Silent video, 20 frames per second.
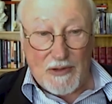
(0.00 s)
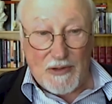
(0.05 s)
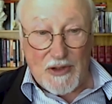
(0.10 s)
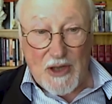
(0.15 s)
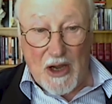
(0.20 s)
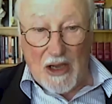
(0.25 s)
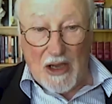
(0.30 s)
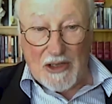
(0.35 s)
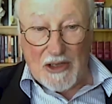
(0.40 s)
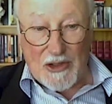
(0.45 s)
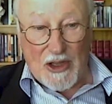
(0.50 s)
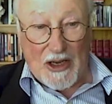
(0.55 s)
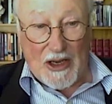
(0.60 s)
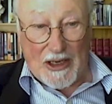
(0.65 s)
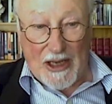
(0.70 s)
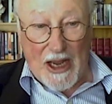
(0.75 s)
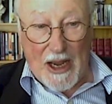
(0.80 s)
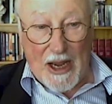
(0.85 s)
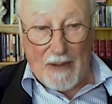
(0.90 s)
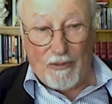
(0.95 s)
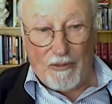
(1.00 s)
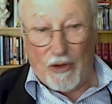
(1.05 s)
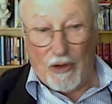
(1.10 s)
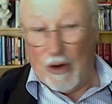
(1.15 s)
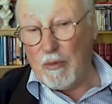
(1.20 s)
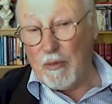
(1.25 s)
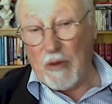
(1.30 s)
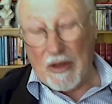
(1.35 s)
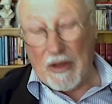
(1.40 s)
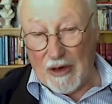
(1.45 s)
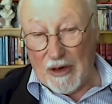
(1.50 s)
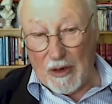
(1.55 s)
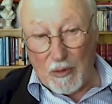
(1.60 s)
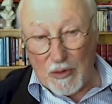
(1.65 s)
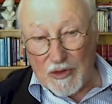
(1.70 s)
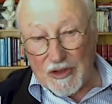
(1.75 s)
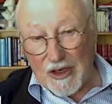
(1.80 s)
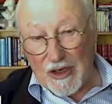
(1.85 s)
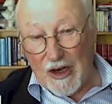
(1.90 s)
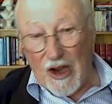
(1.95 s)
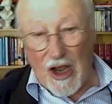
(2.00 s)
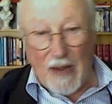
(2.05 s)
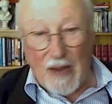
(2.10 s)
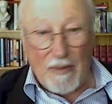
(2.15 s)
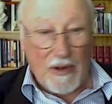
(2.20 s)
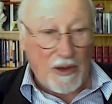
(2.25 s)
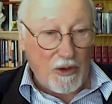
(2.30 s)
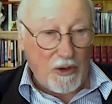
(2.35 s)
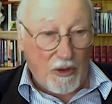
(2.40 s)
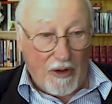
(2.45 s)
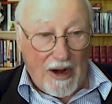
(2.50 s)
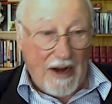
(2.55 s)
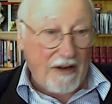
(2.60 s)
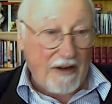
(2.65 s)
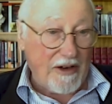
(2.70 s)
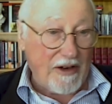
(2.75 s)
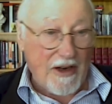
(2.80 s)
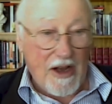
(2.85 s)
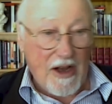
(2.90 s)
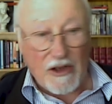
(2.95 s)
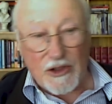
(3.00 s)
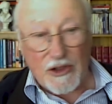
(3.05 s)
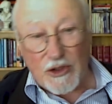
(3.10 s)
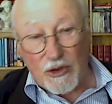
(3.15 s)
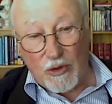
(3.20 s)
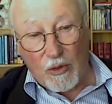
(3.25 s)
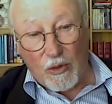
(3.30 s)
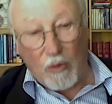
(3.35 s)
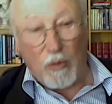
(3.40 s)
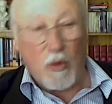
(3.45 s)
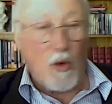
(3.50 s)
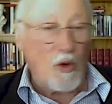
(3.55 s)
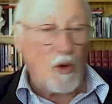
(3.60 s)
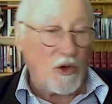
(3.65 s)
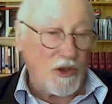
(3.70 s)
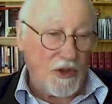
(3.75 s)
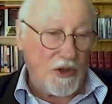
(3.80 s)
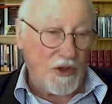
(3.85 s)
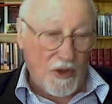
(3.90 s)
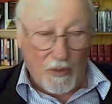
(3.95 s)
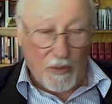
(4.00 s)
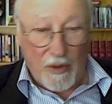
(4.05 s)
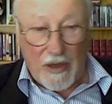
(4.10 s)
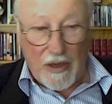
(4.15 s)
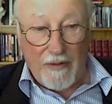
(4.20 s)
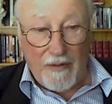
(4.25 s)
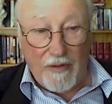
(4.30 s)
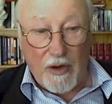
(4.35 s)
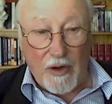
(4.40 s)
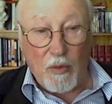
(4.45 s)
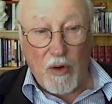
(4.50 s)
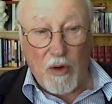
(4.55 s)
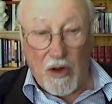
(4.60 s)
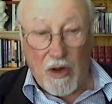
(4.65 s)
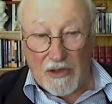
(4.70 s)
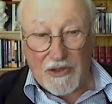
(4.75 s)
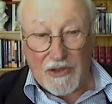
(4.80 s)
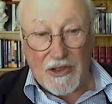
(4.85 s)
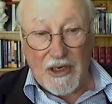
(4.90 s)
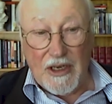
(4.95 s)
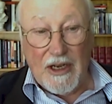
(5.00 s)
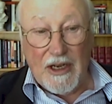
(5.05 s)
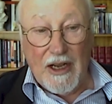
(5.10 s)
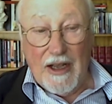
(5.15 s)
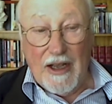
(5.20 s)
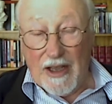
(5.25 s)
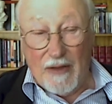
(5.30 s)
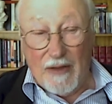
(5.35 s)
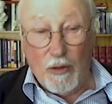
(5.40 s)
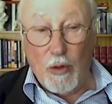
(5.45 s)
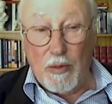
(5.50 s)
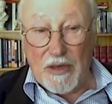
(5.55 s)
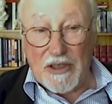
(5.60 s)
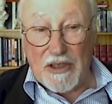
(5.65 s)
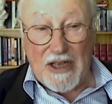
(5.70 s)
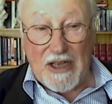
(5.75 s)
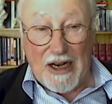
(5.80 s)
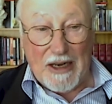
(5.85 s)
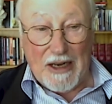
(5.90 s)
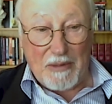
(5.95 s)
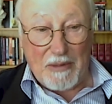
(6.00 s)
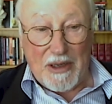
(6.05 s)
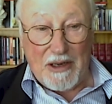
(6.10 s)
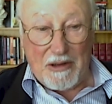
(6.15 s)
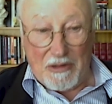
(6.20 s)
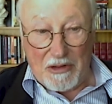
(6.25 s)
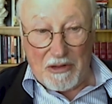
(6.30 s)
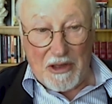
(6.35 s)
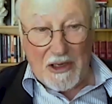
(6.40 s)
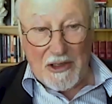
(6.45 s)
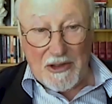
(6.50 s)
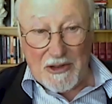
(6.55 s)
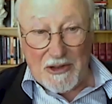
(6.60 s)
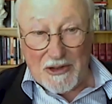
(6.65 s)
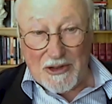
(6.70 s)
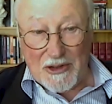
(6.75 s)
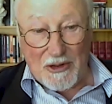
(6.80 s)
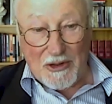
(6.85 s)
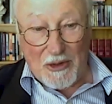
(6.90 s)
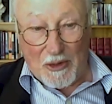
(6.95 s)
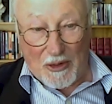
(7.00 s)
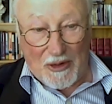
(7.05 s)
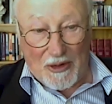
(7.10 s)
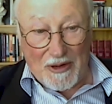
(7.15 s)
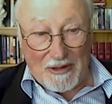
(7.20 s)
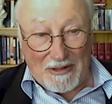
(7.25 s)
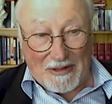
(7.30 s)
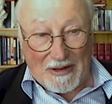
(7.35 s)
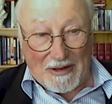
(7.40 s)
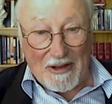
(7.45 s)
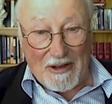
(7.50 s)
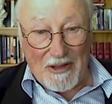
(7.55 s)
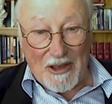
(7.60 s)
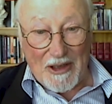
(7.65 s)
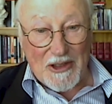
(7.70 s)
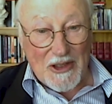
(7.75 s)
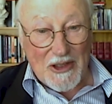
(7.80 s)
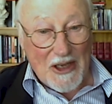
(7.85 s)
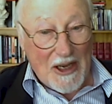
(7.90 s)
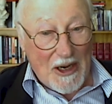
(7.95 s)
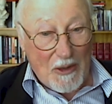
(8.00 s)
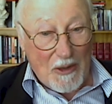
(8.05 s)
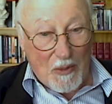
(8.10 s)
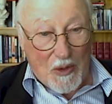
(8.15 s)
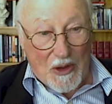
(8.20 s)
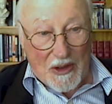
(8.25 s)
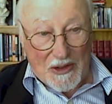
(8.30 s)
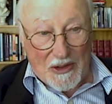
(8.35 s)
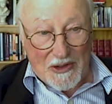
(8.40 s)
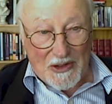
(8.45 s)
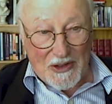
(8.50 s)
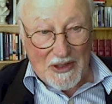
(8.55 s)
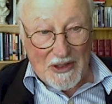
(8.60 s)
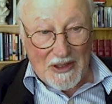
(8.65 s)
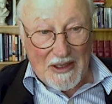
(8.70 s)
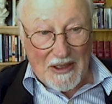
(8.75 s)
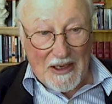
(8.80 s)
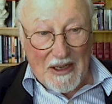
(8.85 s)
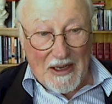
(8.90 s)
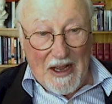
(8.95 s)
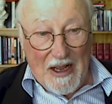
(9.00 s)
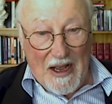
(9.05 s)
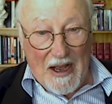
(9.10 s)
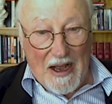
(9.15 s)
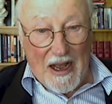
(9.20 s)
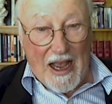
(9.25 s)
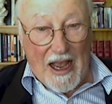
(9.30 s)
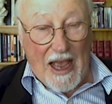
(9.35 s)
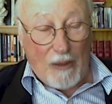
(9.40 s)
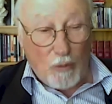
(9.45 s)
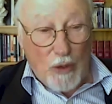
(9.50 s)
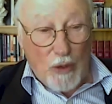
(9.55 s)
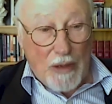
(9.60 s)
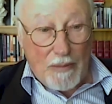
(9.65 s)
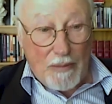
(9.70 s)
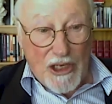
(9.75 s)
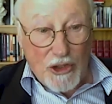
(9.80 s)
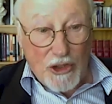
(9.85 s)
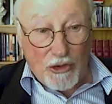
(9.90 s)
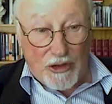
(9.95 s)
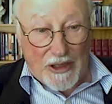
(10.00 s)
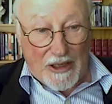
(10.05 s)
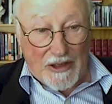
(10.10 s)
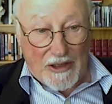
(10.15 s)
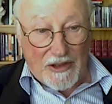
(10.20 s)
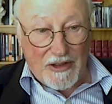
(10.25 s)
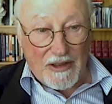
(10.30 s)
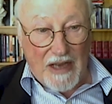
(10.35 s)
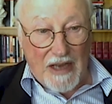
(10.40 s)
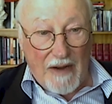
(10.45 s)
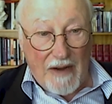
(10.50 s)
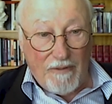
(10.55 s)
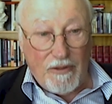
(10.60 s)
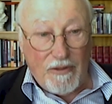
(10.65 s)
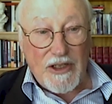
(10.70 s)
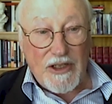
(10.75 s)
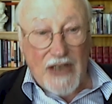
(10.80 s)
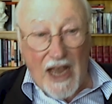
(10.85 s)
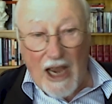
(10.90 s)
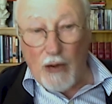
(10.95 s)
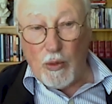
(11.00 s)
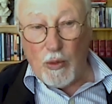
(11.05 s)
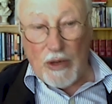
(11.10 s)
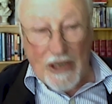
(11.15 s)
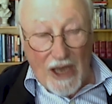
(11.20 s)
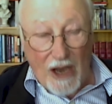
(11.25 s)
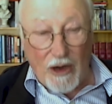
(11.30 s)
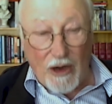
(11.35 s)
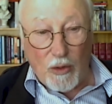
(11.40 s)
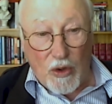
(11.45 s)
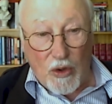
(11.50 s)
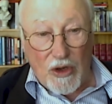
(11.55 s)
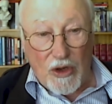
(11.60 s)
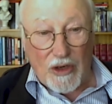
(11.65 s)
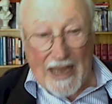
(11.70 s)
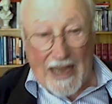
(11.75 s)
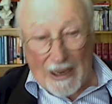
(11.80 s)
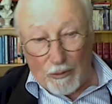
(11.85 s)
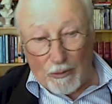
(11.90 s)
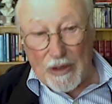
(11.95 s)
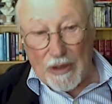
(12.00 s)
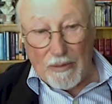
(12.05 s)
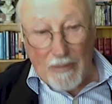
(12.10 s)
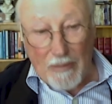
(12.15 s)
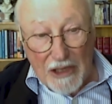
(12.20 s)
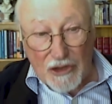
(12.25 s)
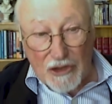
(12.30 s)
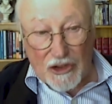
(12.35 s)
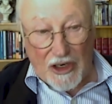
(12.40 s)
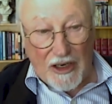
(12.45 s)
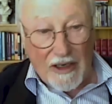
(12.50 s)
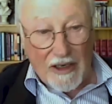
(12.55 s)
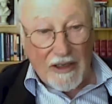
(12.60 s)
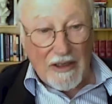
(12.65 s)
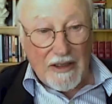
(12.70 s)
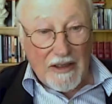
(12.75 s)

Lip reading: of science they came from, whether it was climate or agriculture or water or whatever it was, they've all been telling me things is crook, things are getting worse. And we're measuring it. Every day we go to work and we measure